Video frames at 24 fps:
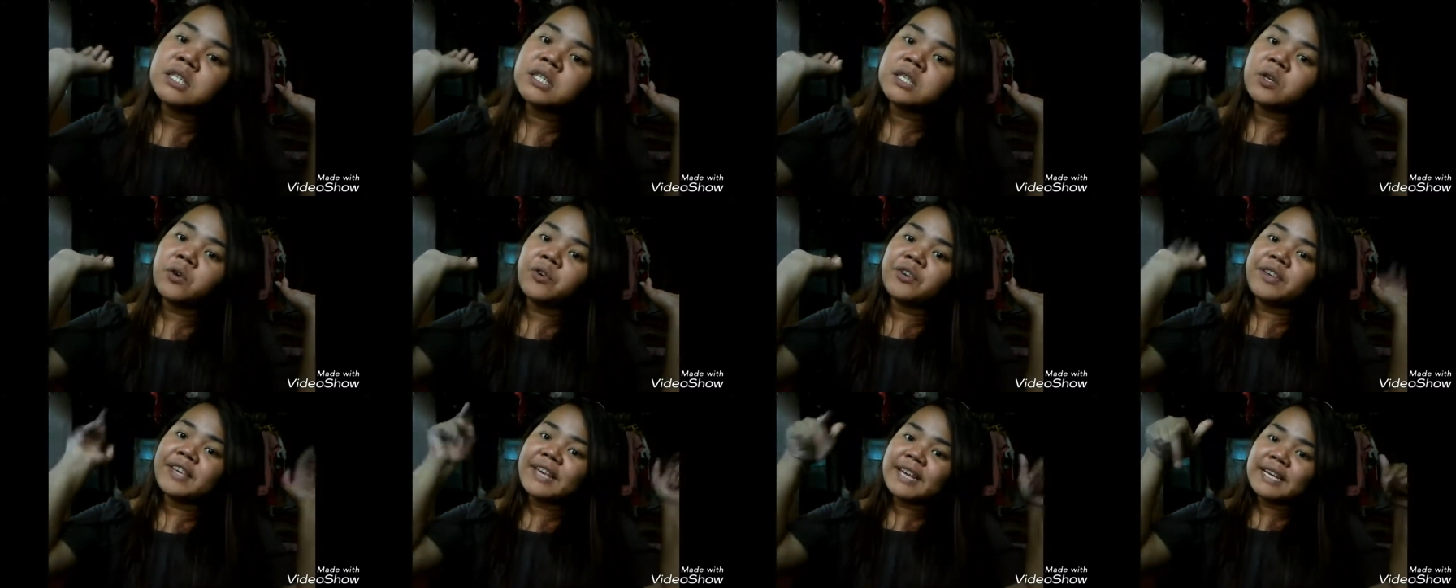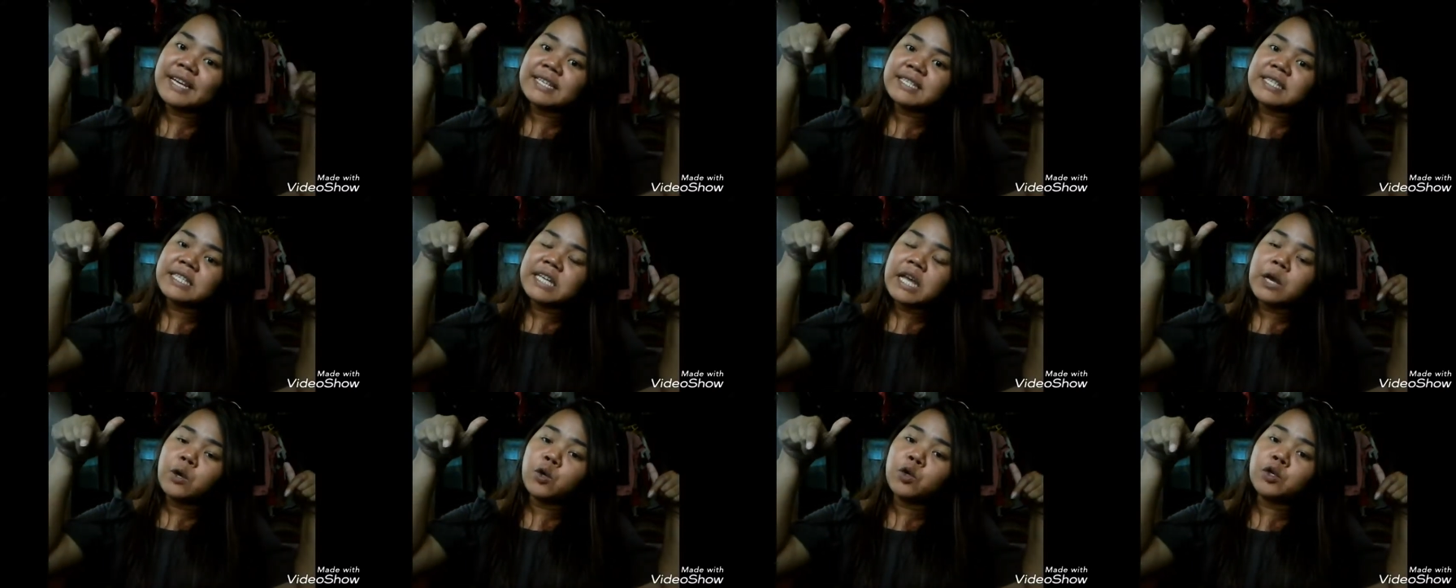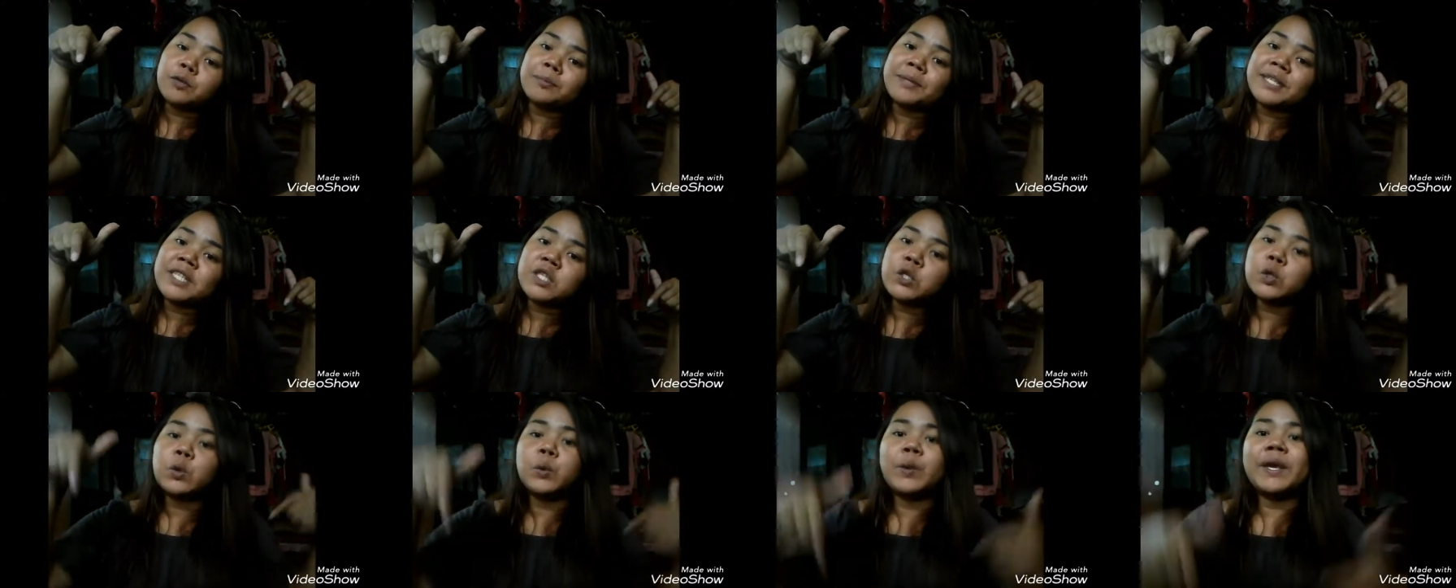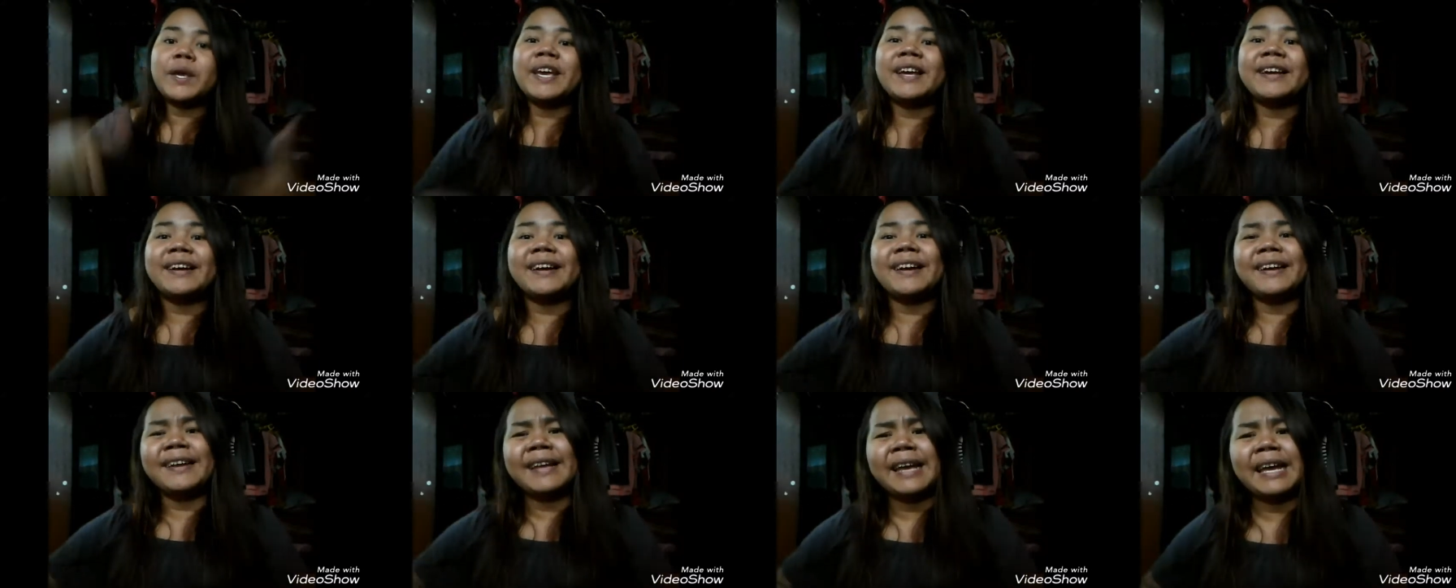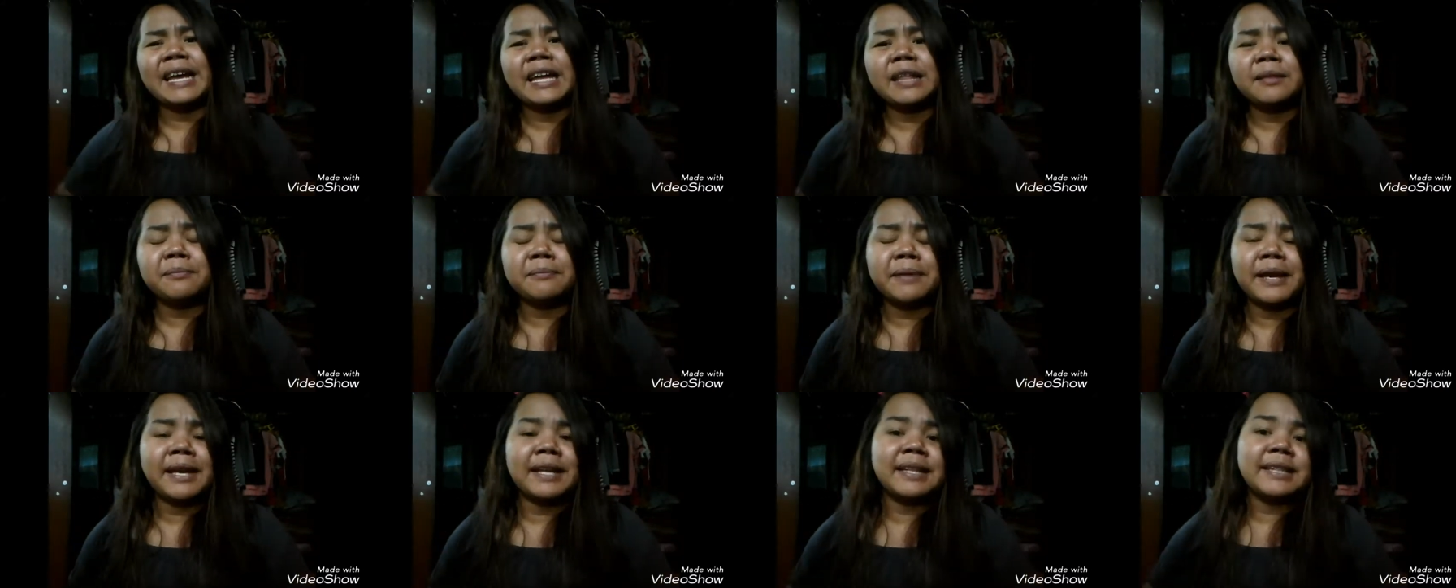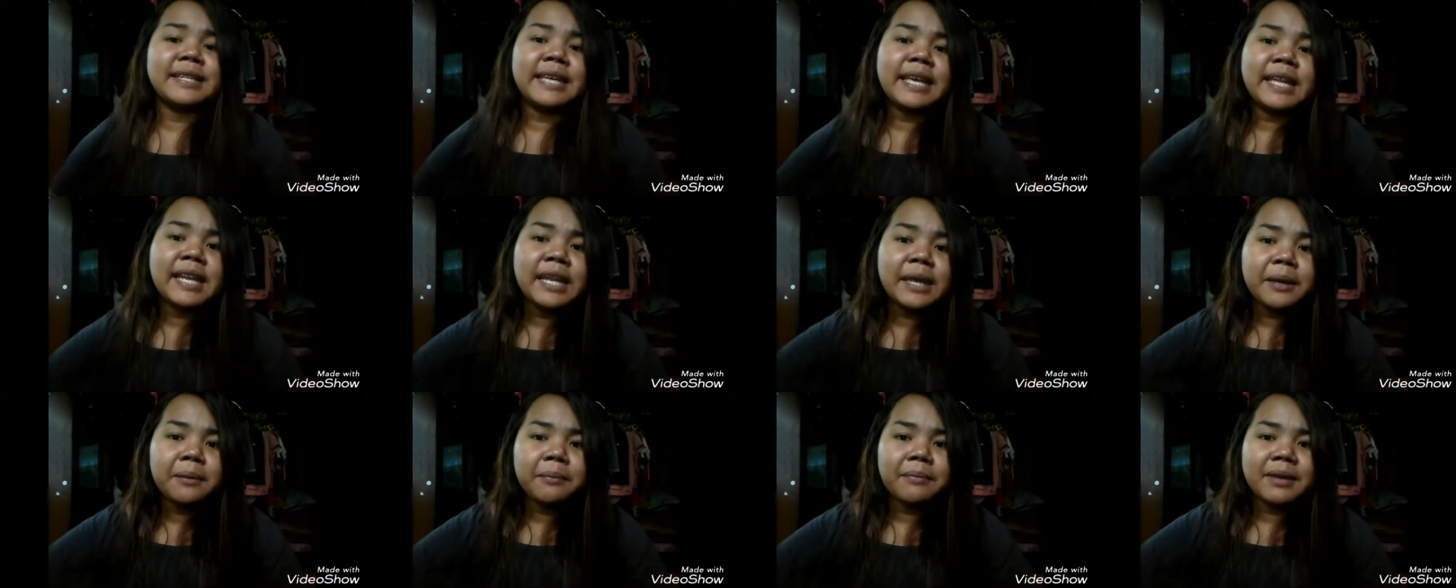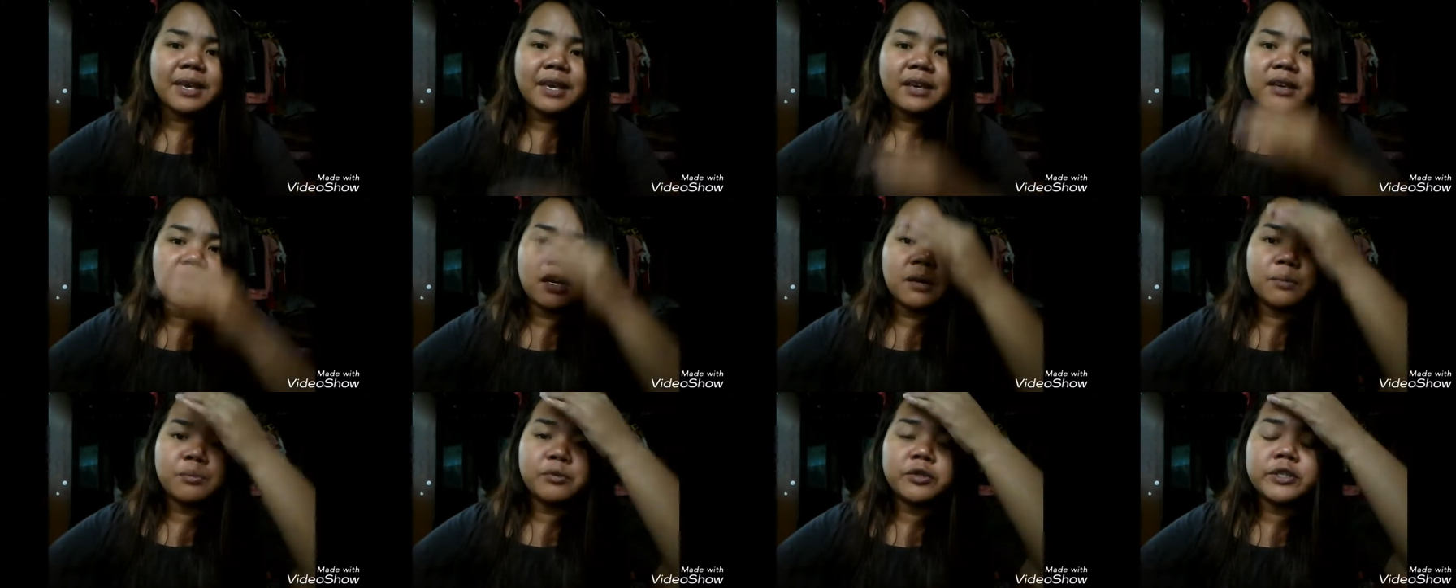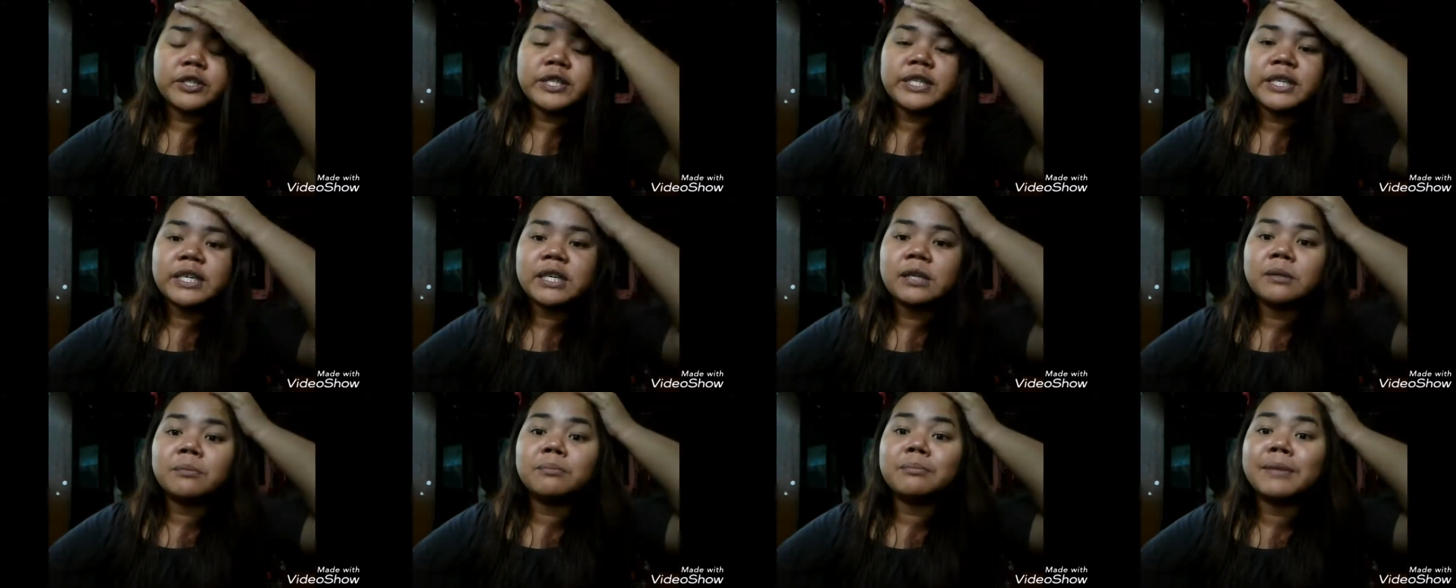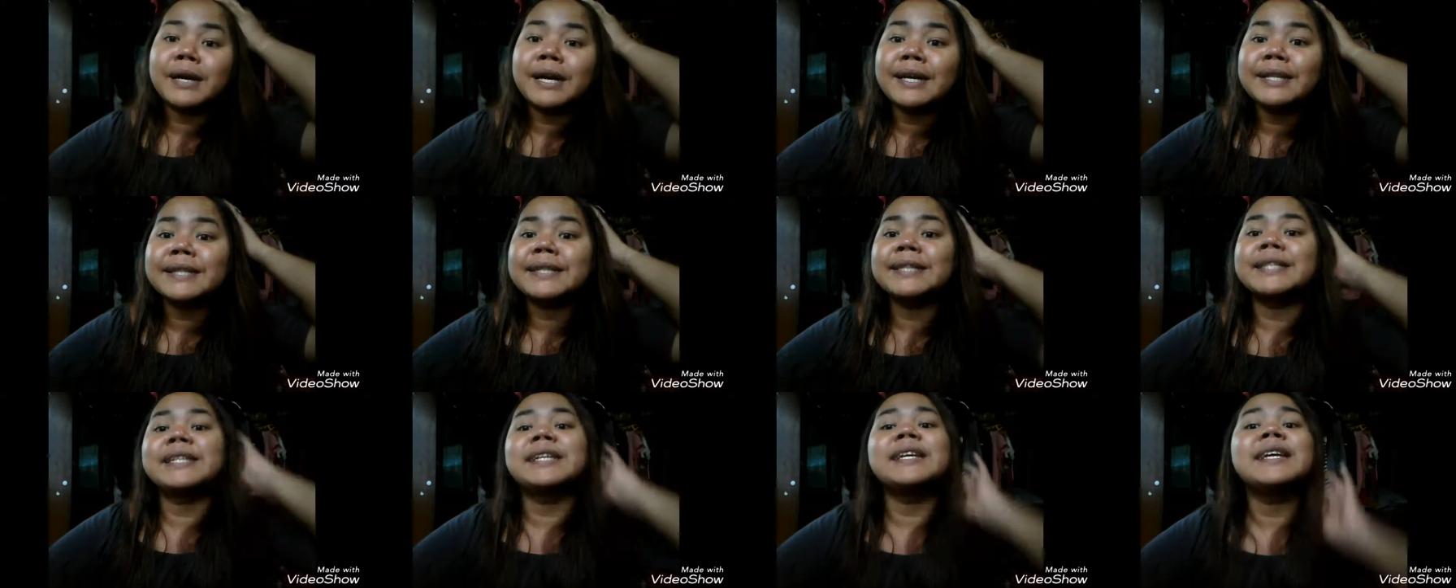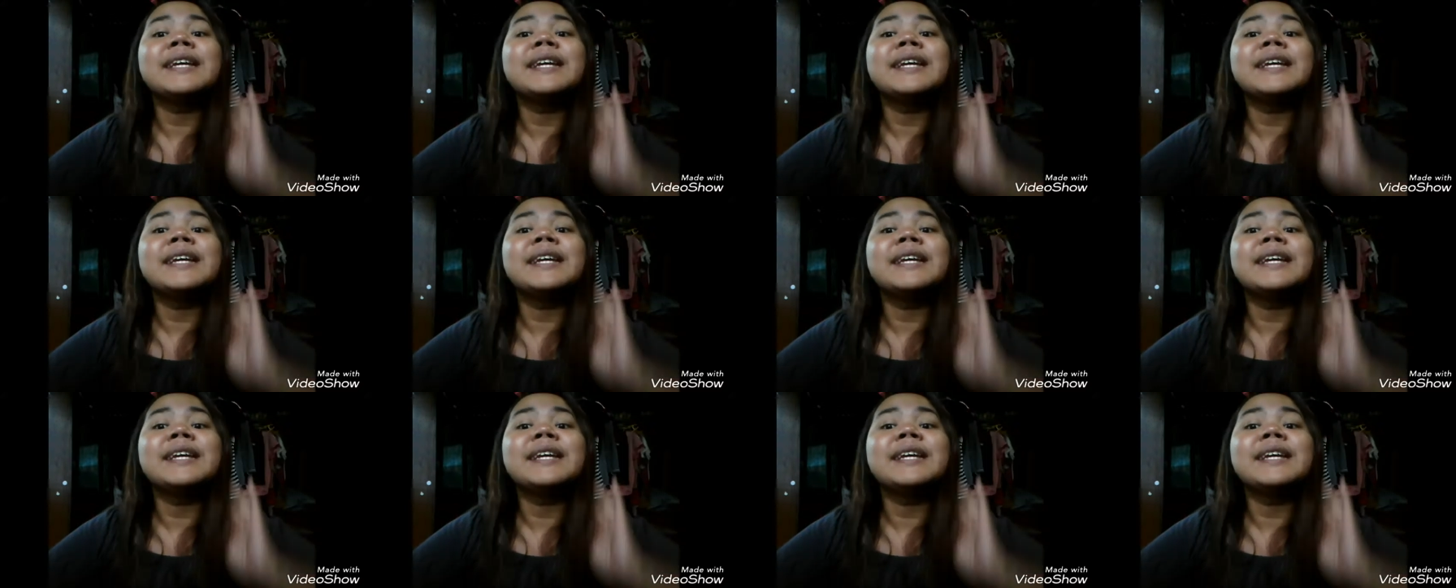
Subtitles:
So yes, I will be doing again my daily makeup routine but